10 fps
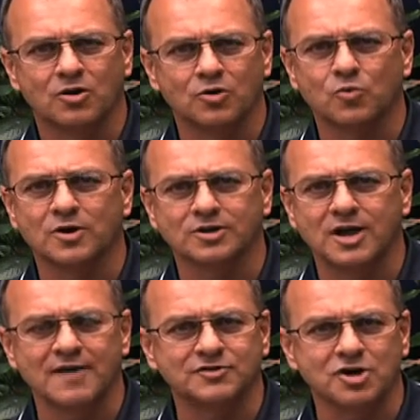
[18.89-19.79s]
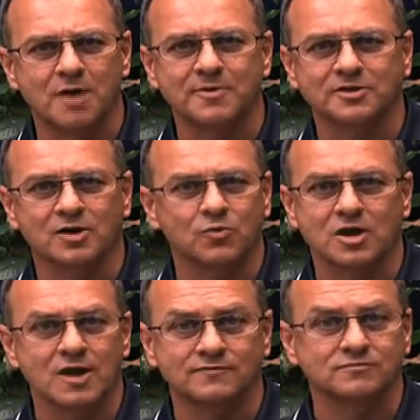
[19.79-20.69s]
or you want to have a topic that
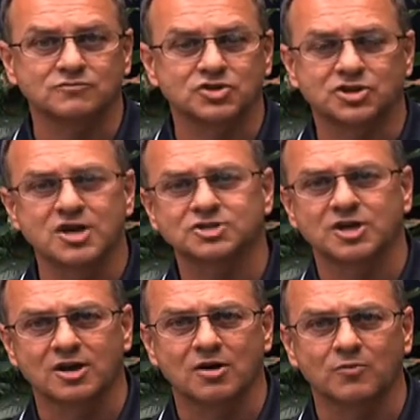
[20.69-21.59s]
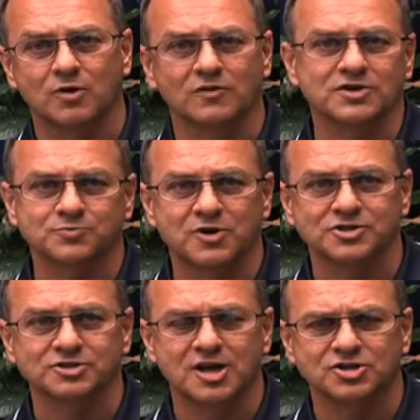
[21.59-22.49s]
we haven't discussed yet on one of these
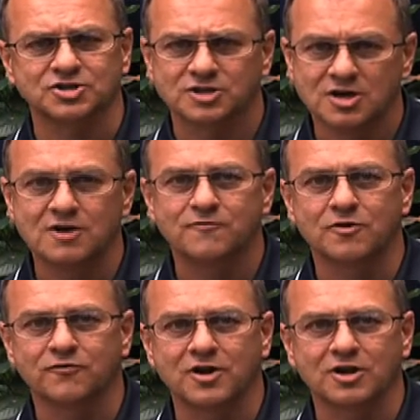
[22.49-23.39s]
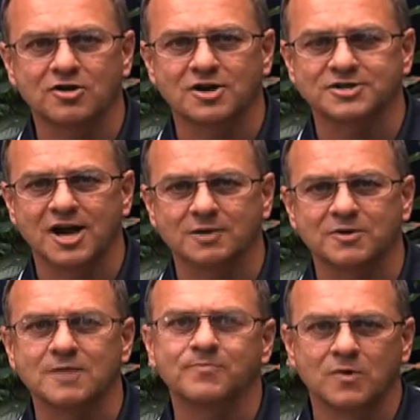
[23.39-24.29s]
presentations, feel free to contact
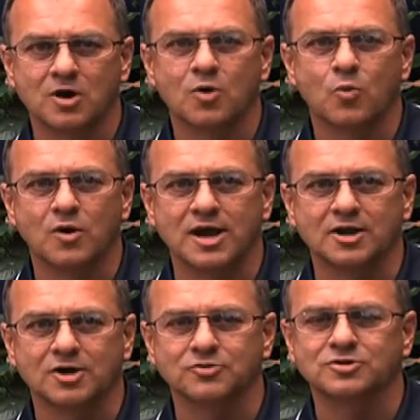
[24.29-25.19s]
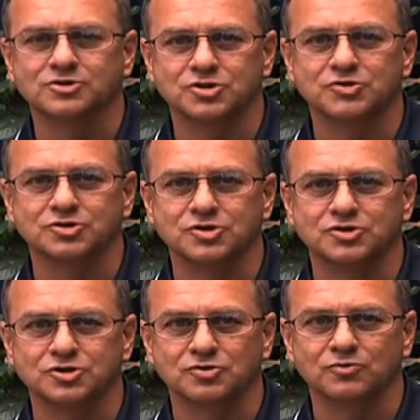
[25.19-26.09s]
me,
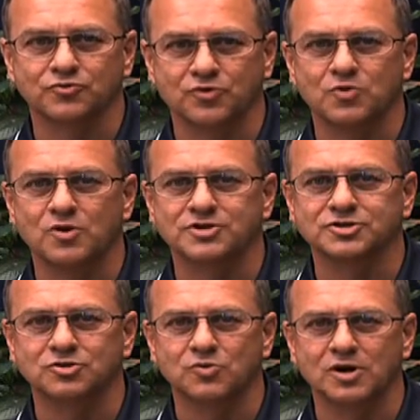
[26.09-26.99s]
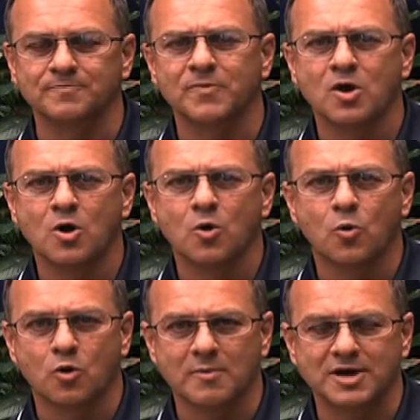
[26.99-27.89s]
1-800-222-3121,
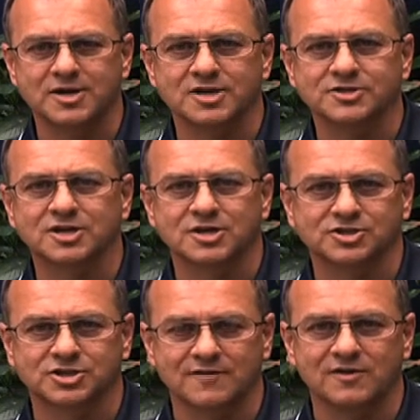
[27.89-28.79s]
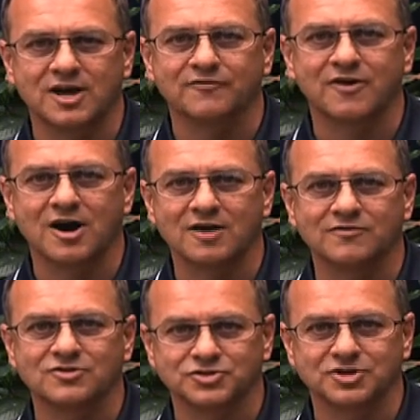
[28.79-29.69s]
or my desk at
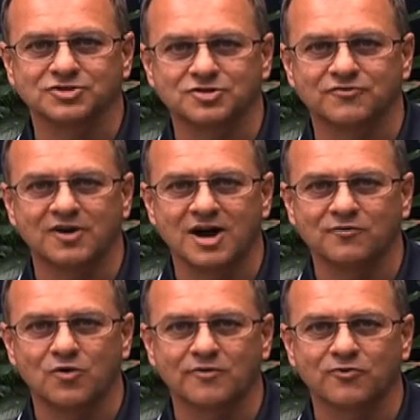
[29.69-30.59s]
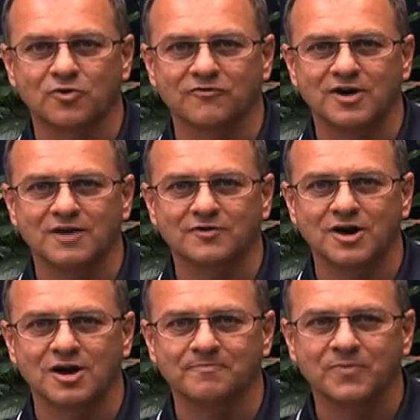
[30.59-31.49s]

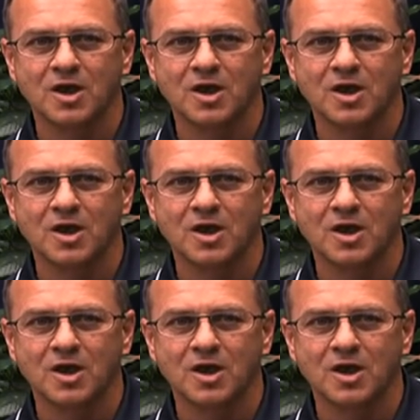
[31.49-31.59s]
785-625-1459. You